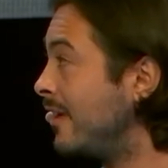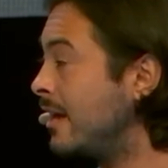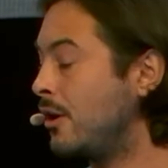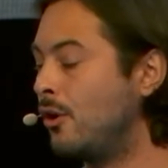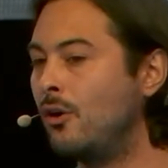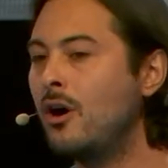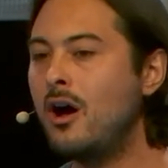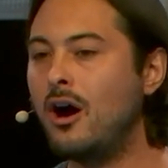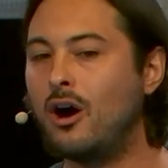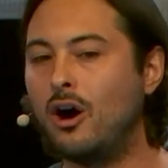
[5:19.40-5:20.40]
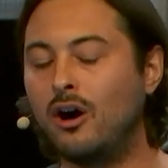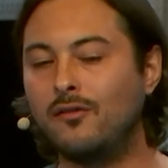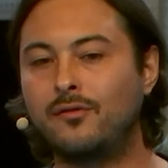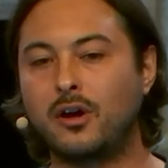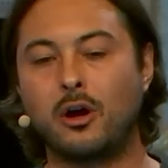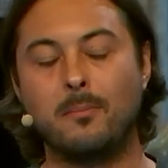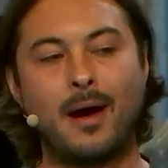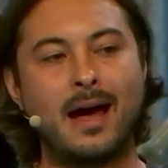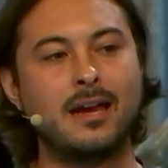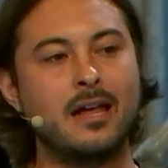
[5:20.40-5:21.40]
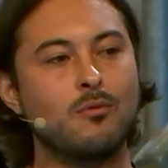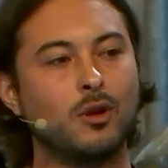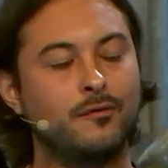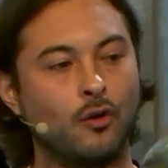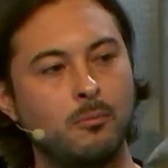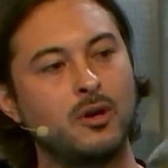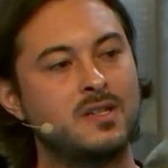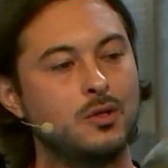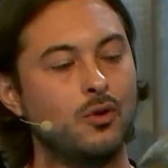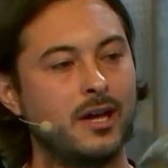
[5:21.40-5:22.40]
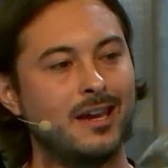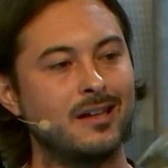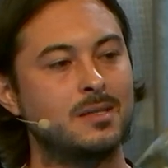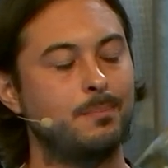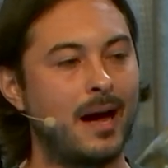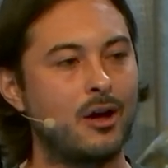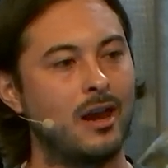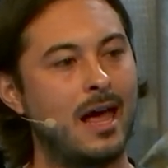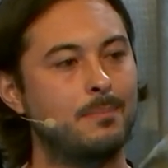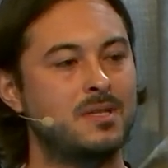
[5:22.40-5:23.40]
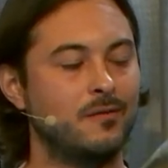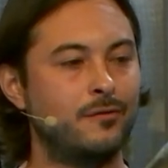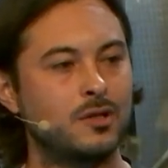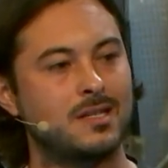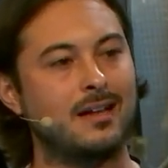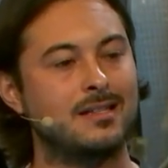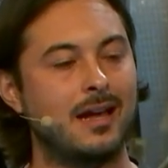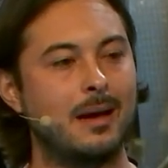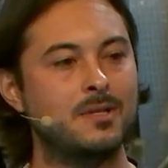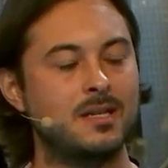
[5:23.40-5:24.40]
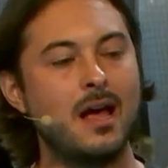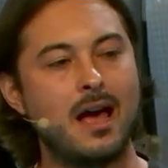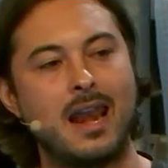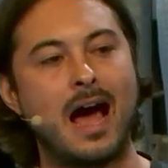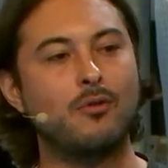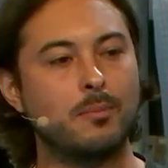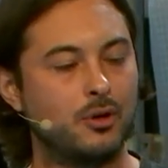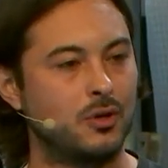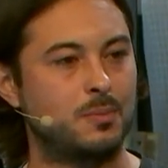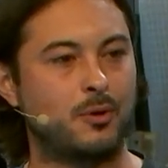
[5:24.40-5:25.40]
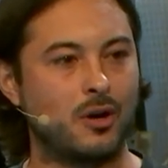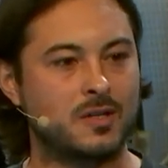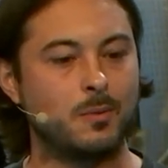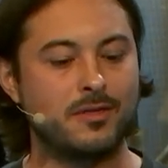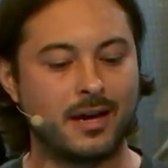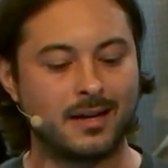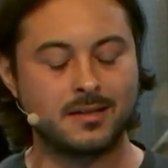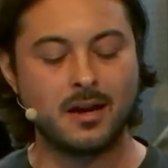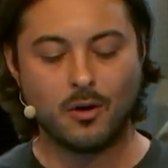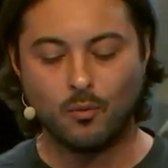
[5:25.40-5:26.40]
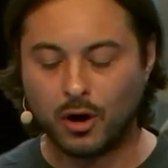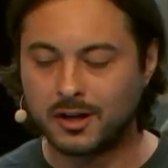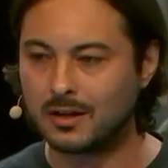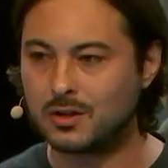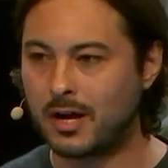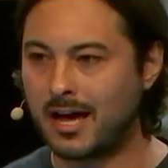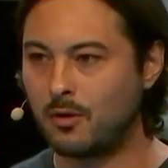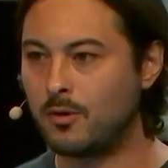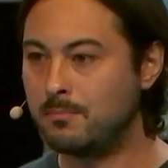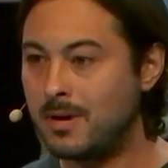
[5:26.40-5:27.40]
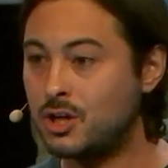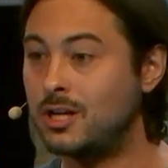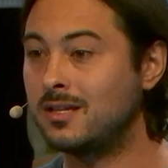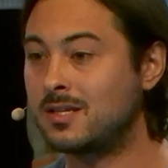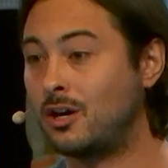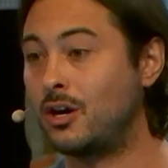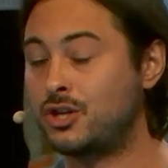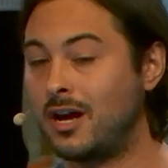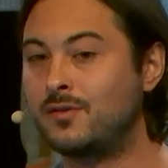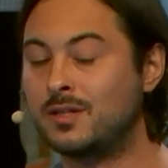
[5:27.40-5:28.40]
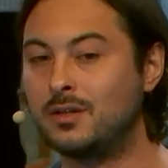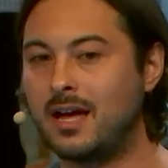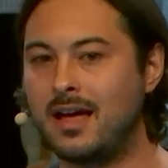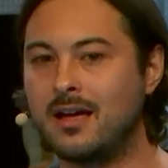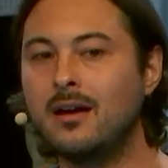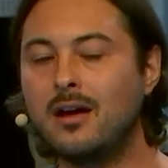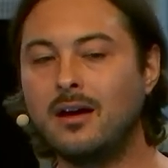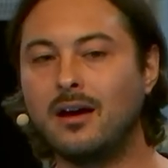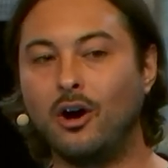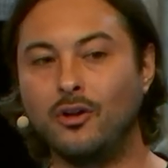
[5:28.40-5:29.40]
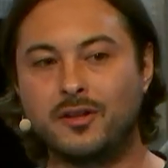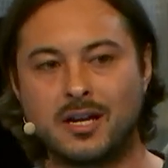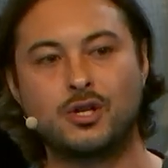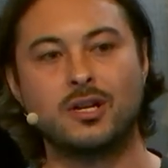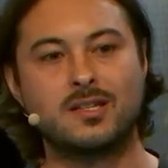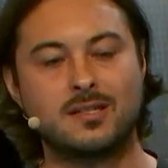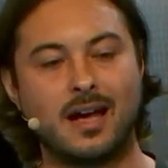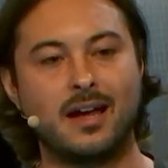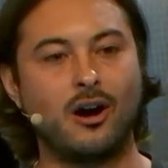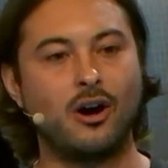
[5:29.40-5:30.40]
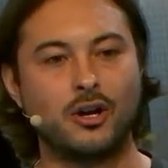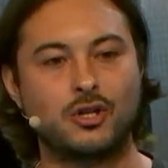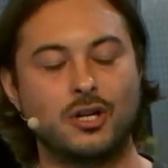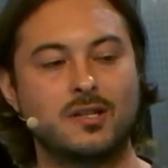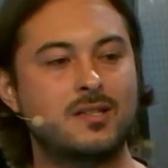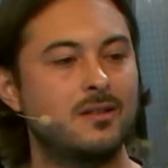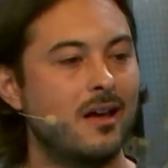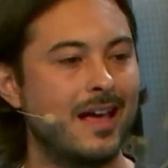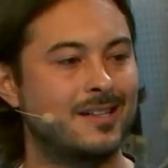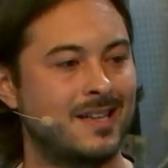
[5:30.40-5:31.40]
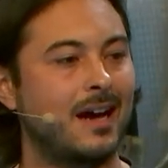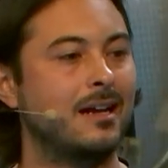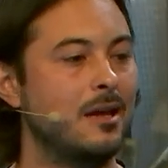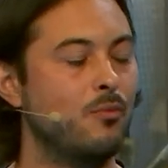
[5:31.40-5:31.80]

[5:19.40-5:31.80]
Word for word: video of combining what Formo is doing in its biolabs and food science labs and how we produce products with that, working together with Michelin star chefs today on dishes that are just exactly